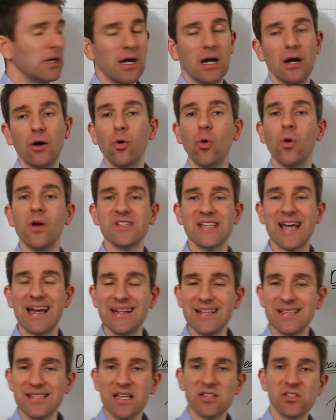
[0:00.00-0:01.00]
Uh, or as
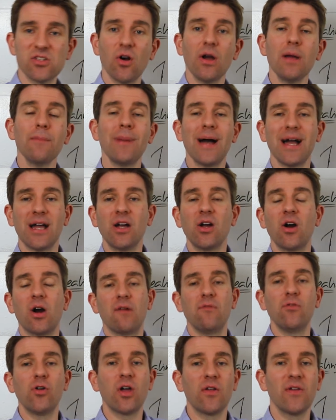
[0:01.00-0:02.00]
Andy says going back and
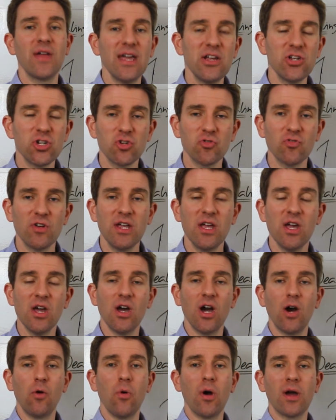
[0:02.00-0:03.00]
kind of looking at history
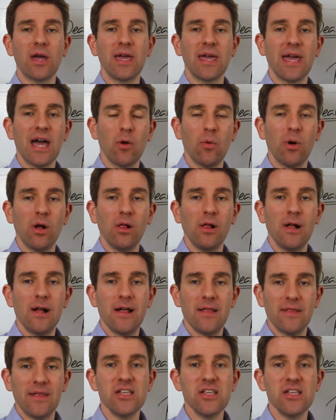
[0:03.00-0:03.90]
and working out, well,